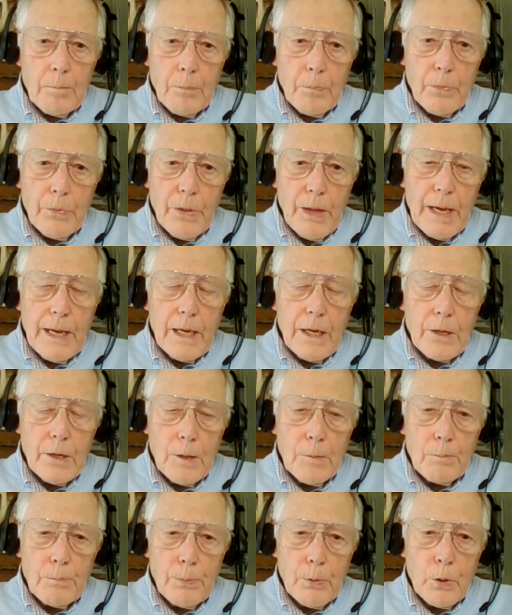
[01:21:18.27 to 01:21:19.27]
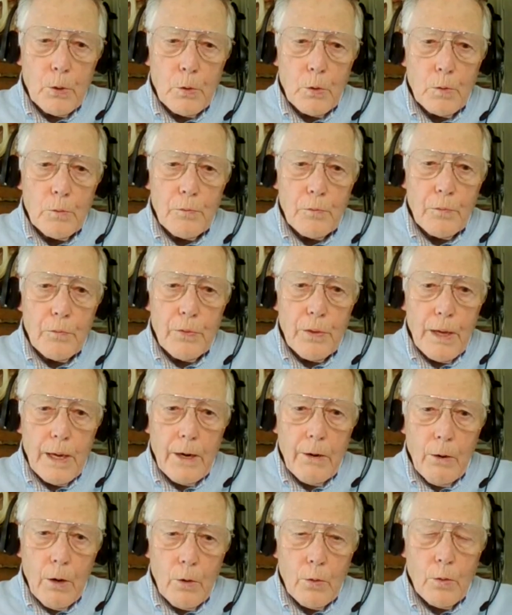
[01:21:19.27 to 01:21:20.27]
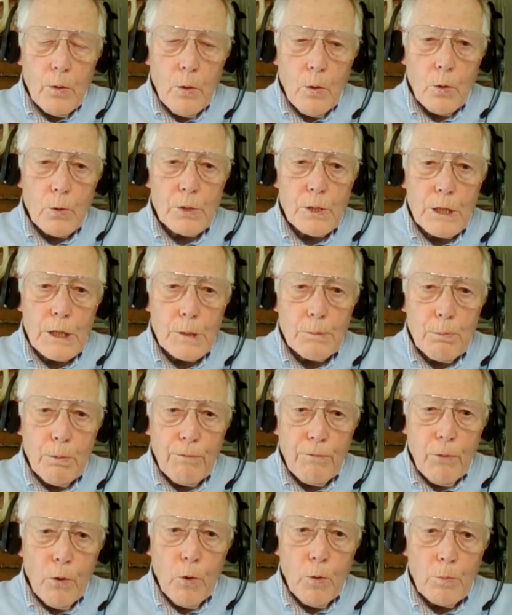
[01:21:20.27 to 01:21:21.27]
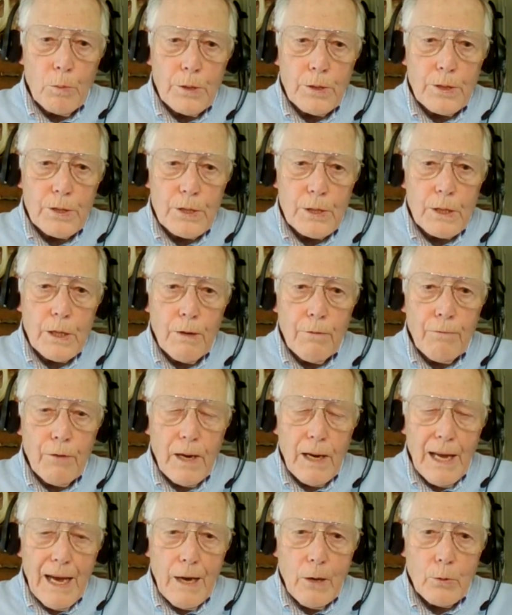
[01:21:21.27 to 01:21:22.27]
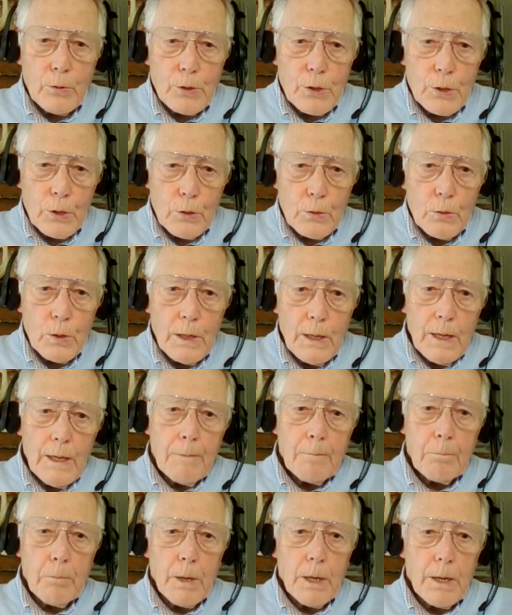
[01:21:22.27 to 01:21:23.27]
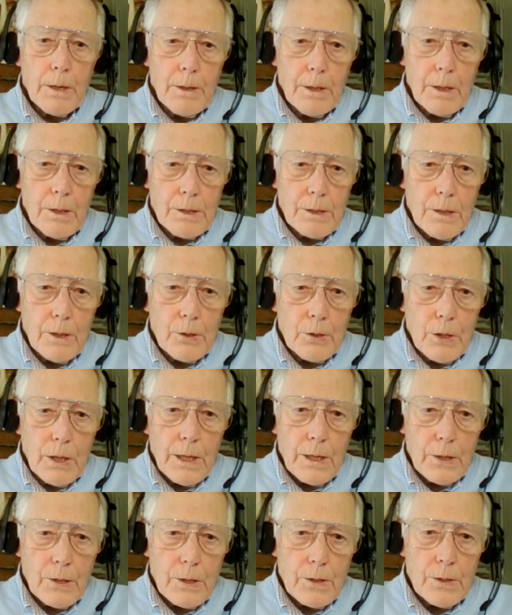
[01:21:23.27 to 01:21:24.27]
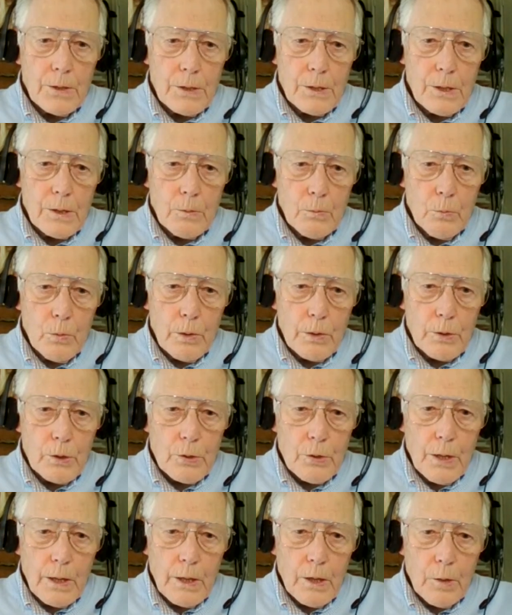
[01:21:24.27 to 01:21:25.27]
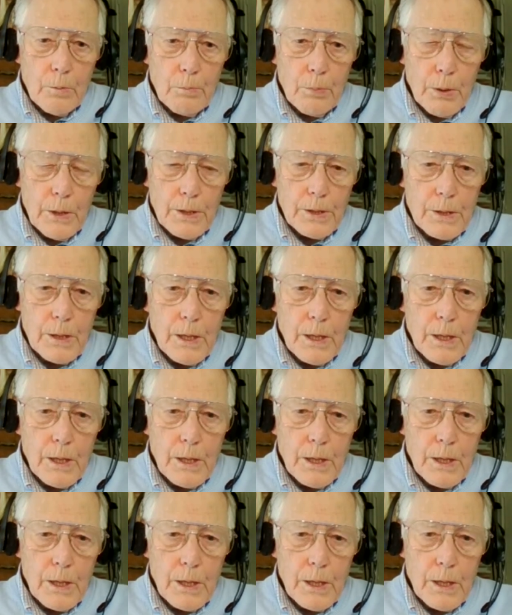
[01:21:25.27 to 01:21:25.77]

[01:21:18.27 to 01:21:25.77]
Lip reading: they can improve their own horse's performance if allowed to by the associations in which they compete.